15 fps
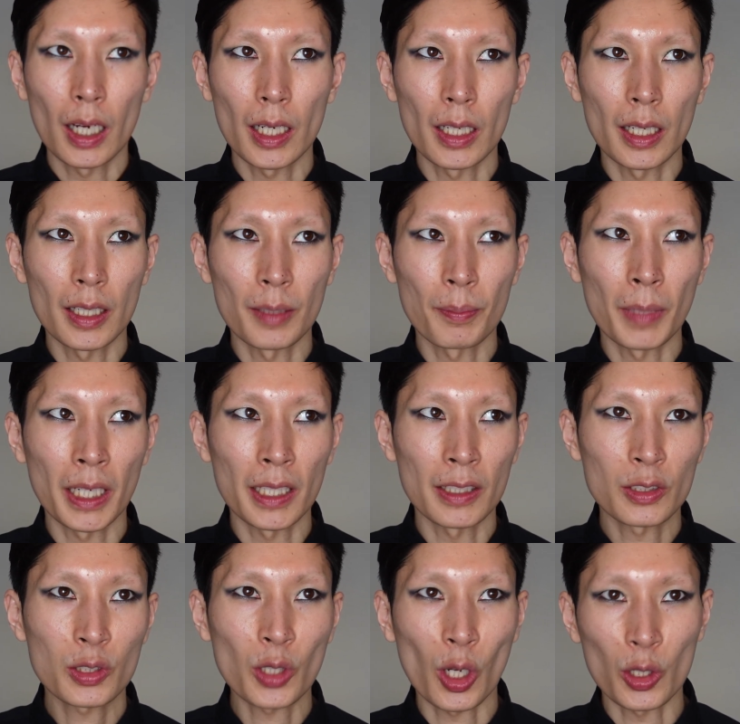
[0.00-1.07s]
my
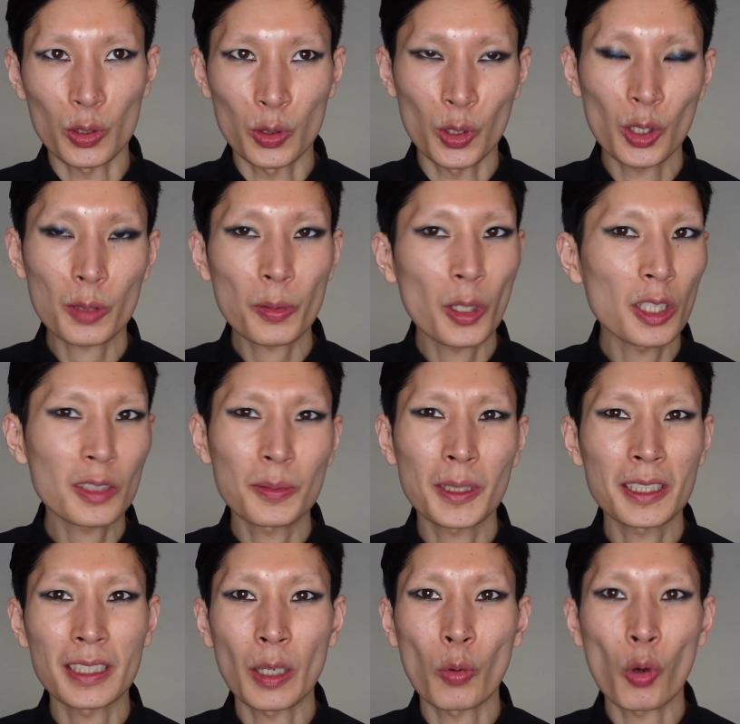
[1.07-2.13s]
Salt New York products
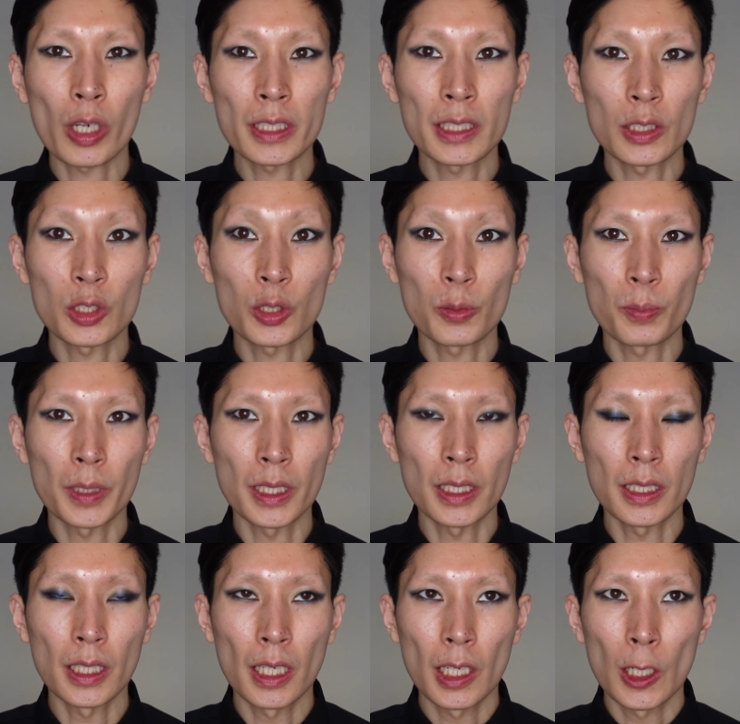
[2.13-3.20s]
because I want it to
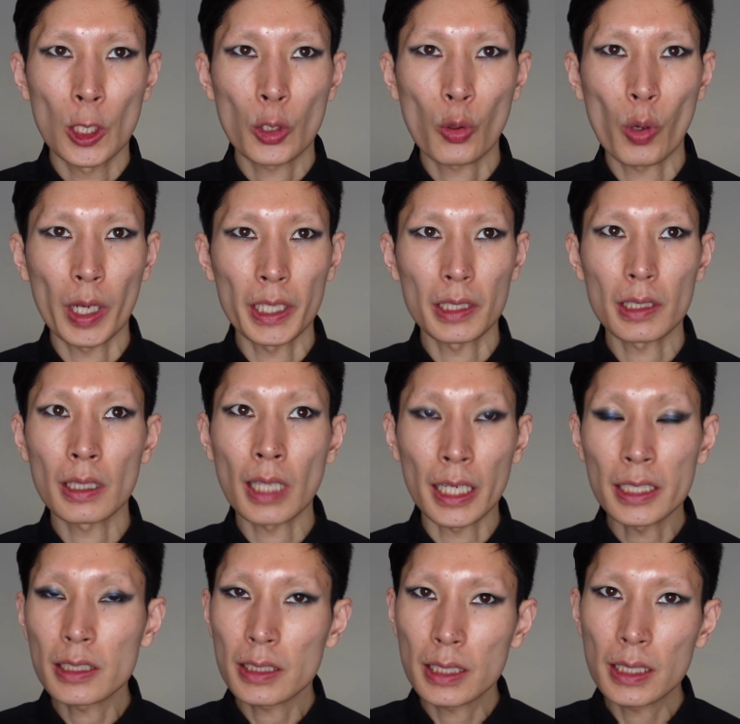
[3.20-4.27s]
be quite
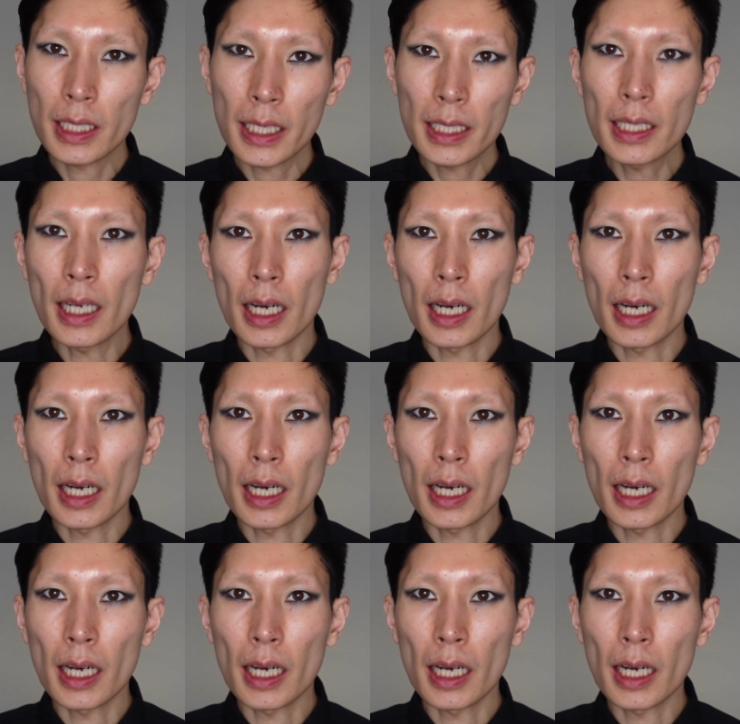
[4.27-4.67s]
light today.